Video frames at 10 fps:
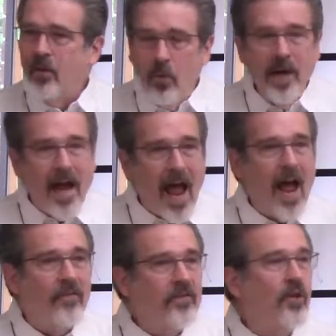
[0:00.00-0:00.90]
We
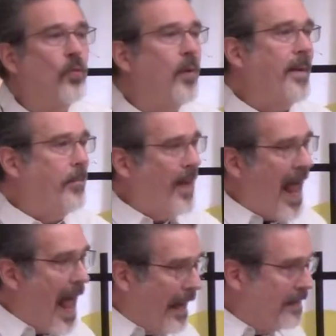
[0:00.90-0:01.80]
have to
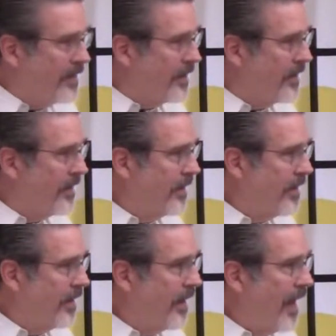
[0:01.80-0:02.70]
repent
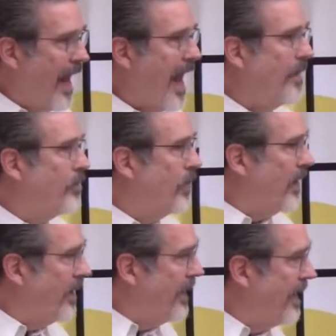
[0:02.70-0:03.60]
and
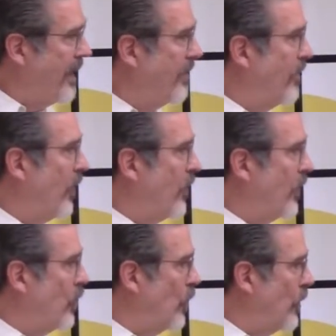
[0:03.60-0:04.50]
believe
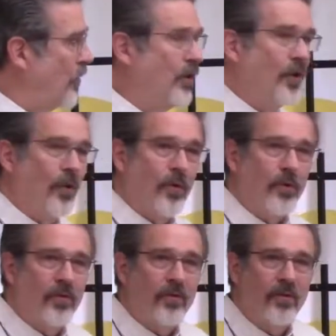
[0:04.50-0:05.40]
the good
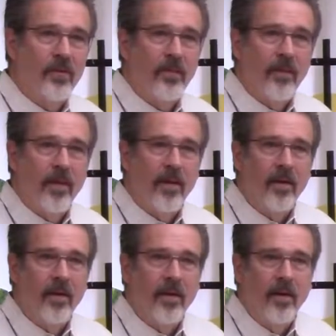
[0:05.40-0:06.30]
news.
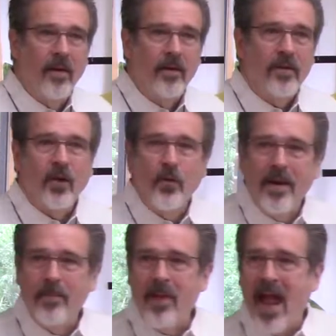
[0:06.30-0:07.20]
To
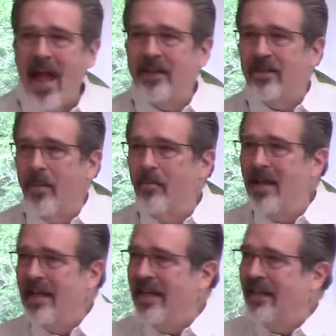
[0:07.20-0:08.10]
repent
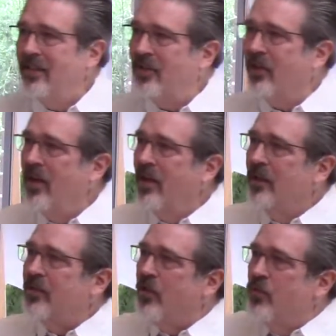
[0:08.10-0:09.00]
means
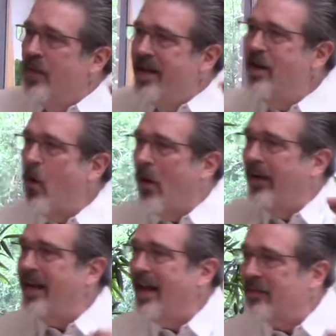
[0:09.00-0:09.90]
to
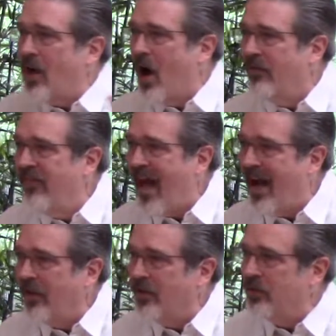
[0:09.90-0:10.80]
reorient our
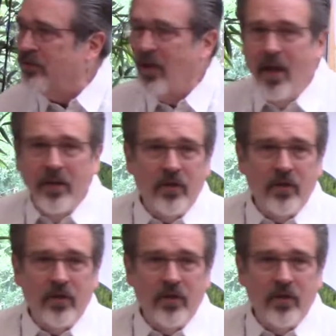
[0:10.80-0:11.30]
values.